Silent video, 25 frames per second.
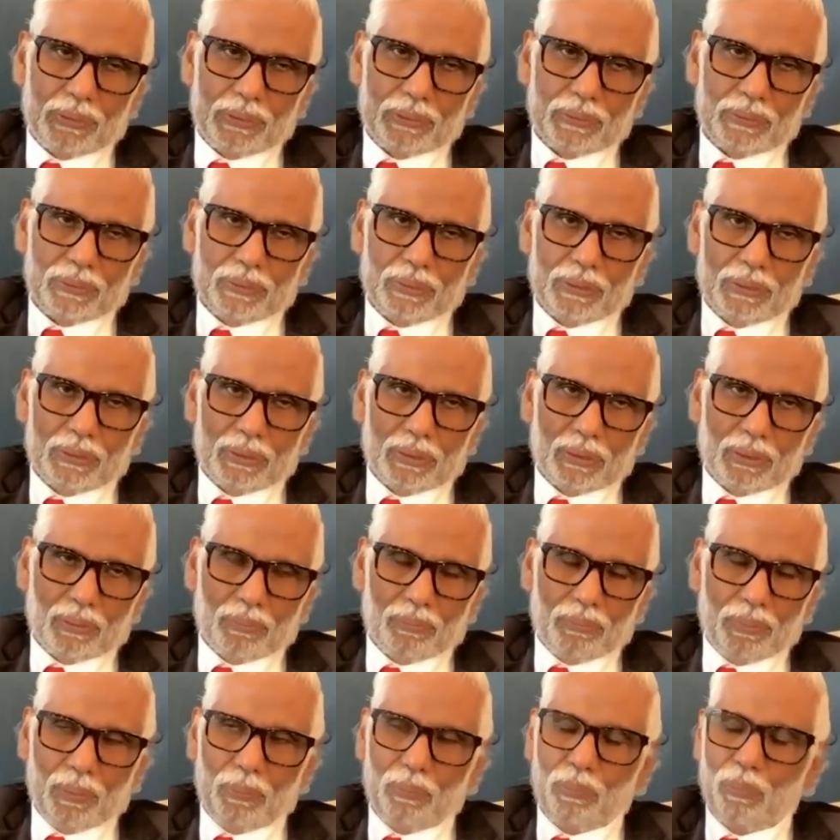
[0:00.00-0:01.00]
Just a
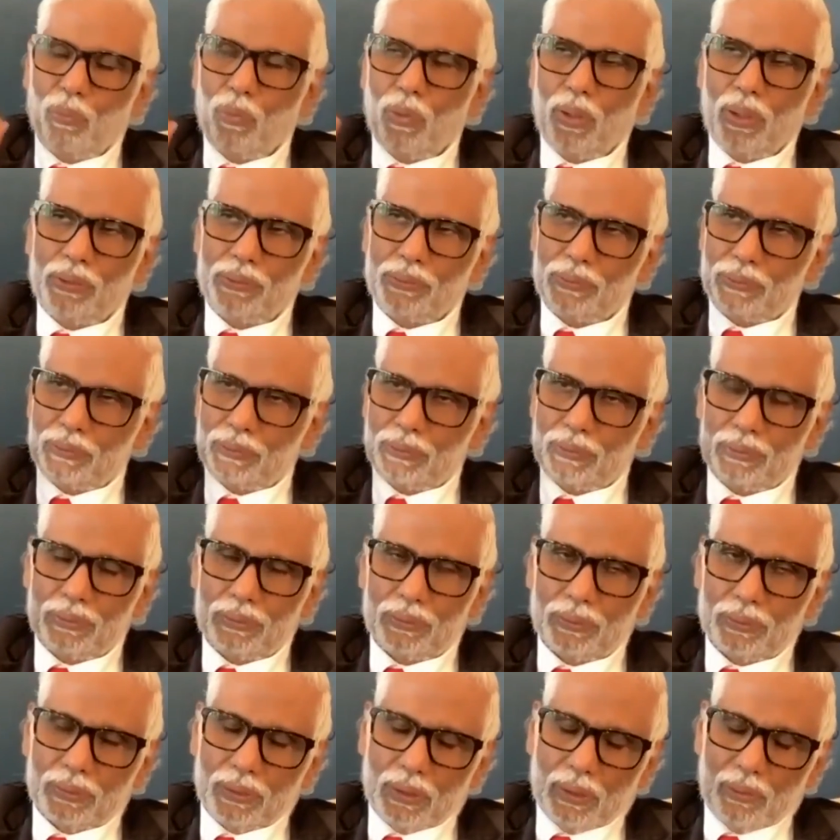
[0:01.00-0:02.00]
beep watch,
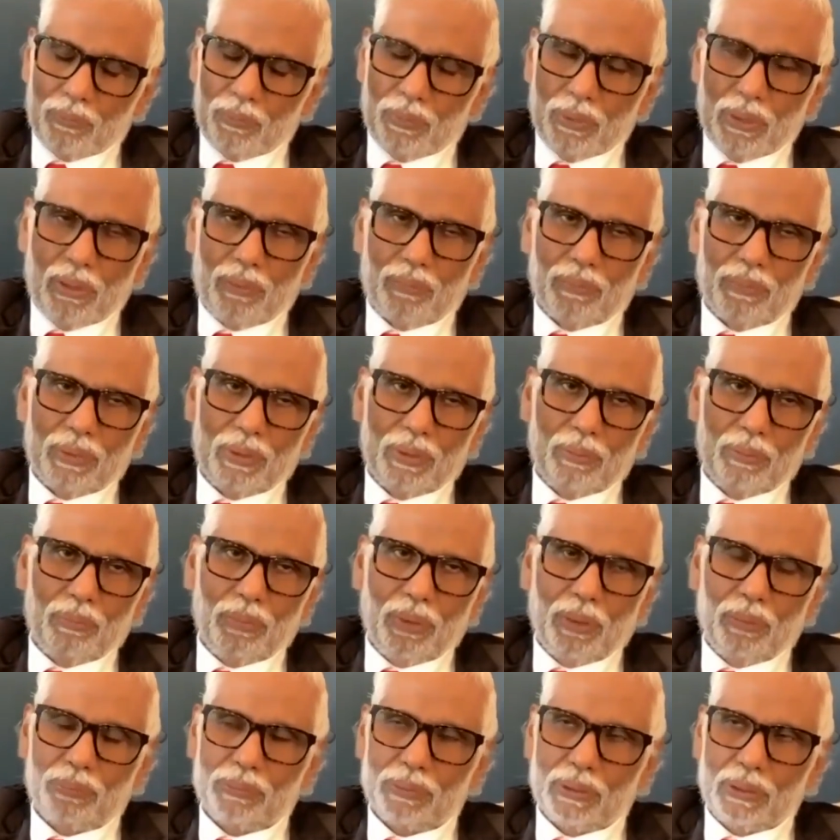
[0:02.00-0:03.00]
every hour it
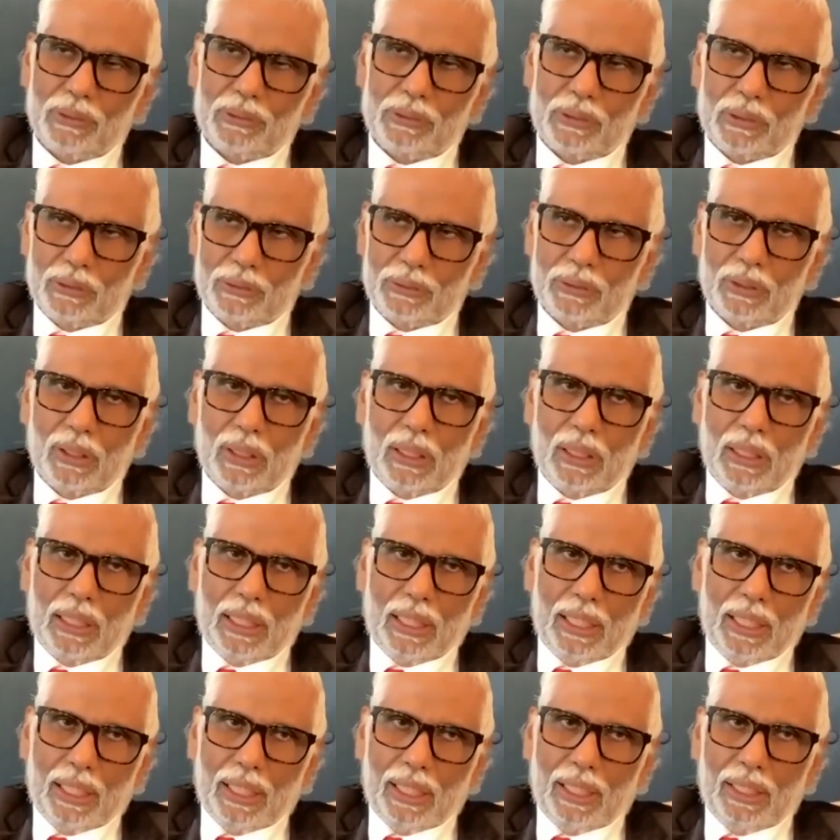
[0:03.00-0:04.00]
beeps and says,
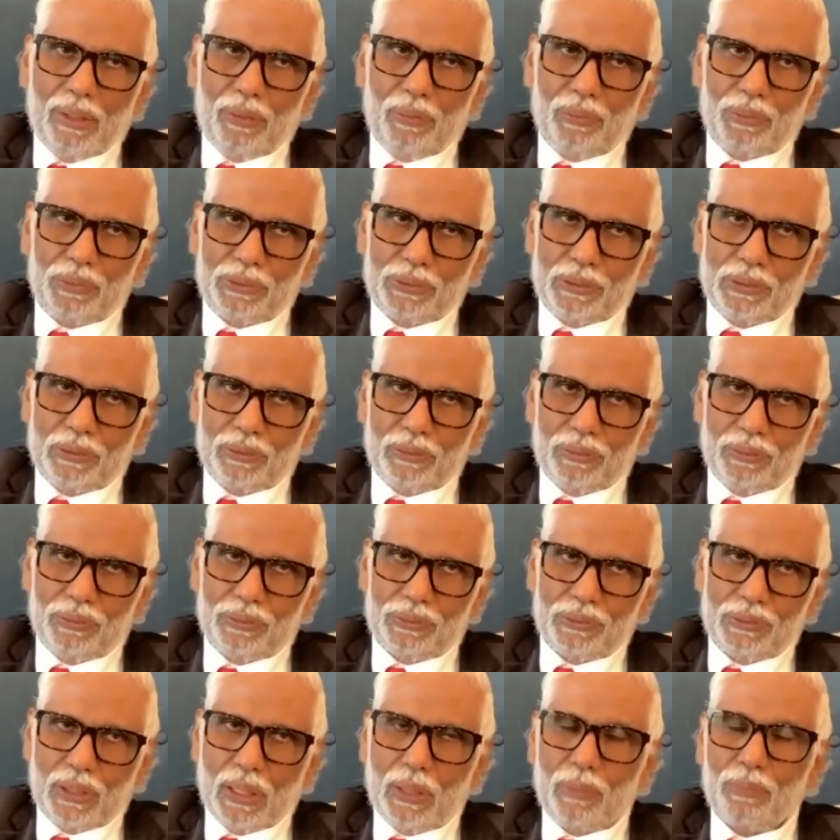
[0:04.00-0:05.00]
hey, you
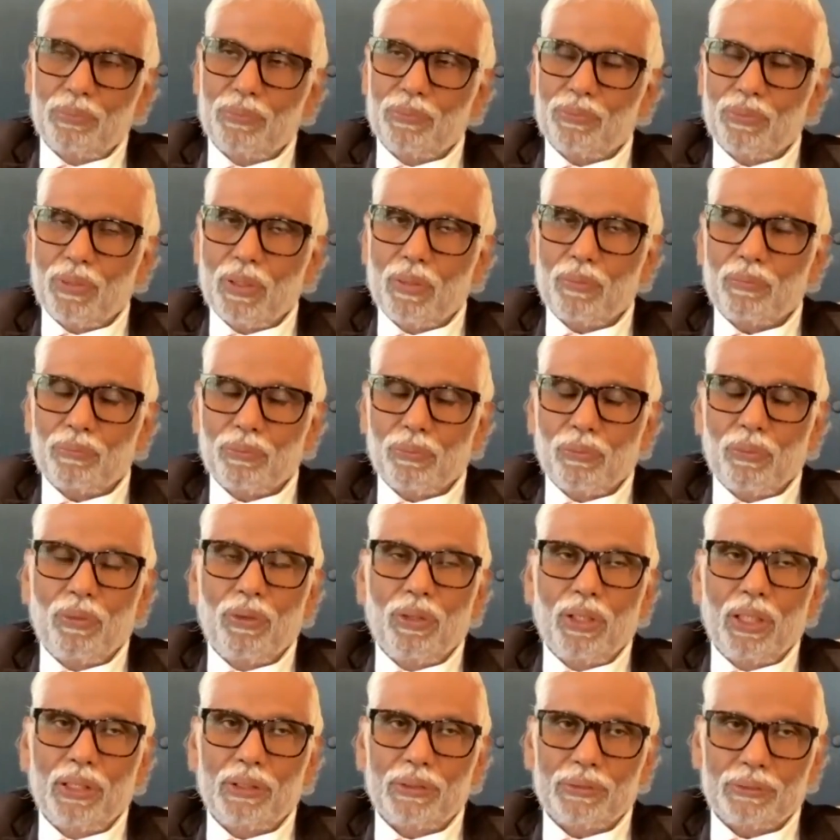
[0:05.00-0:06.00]
slipped from
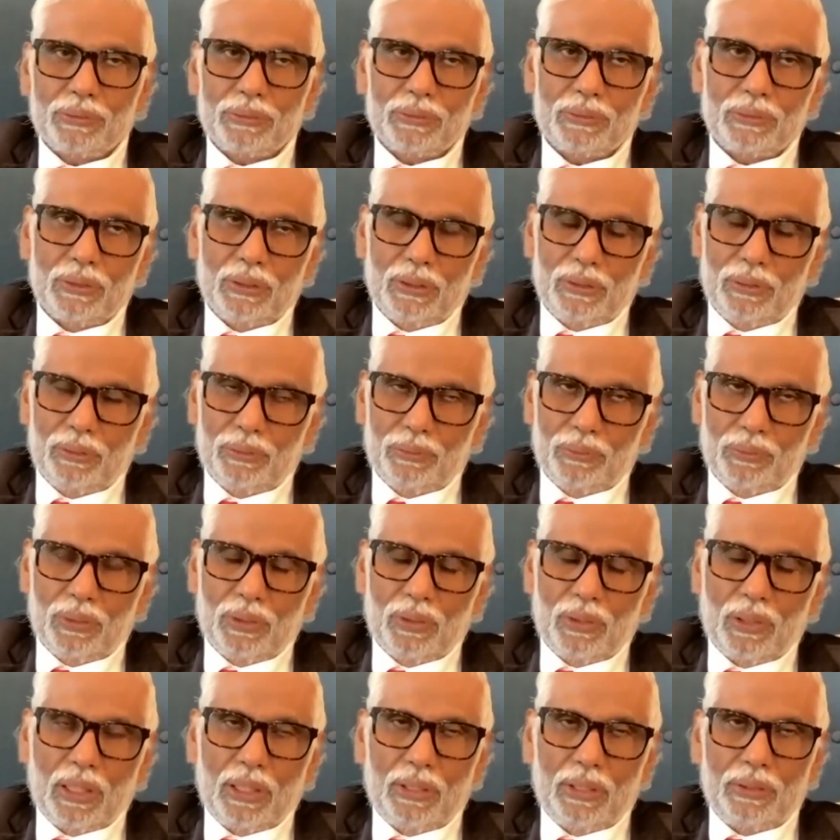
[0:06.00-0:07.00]
fullness into
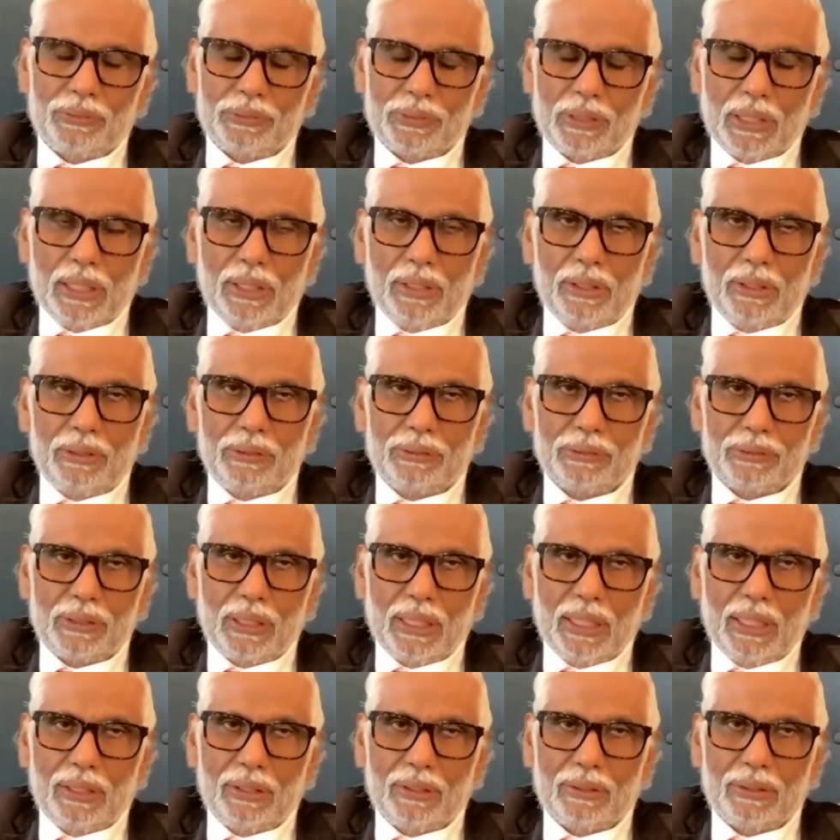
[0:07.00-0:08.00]
an anxiety
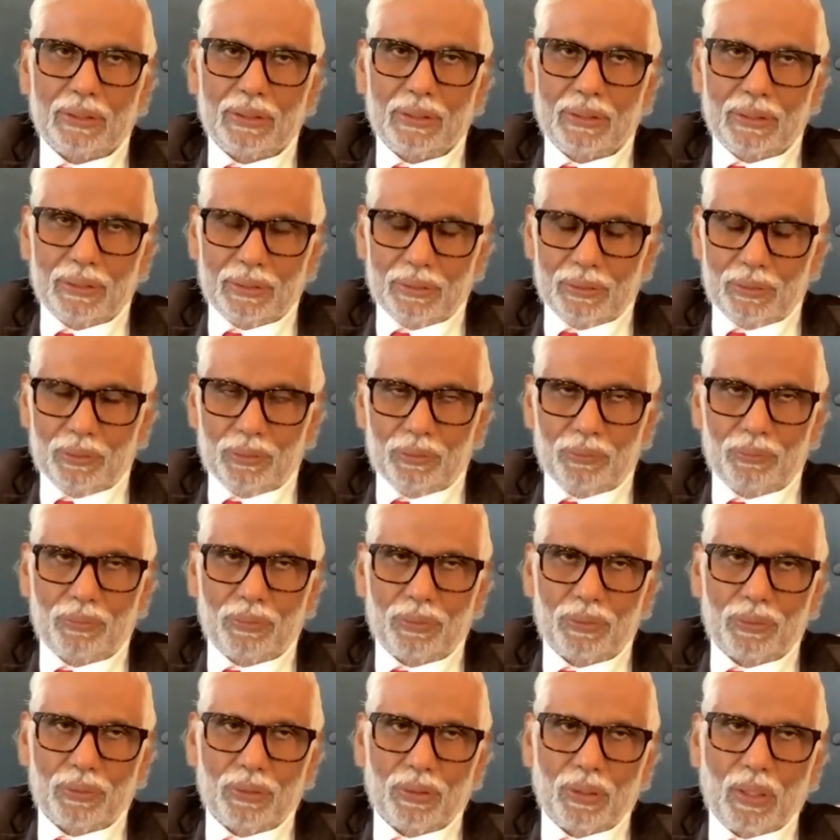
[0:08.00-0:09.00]
state, into
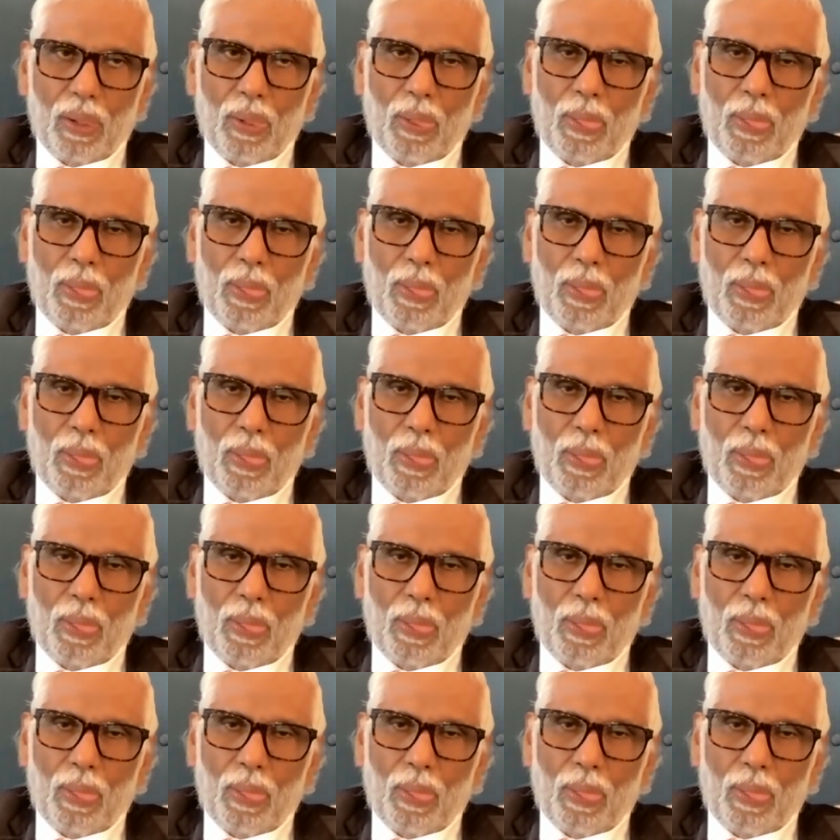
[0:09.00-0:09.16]
your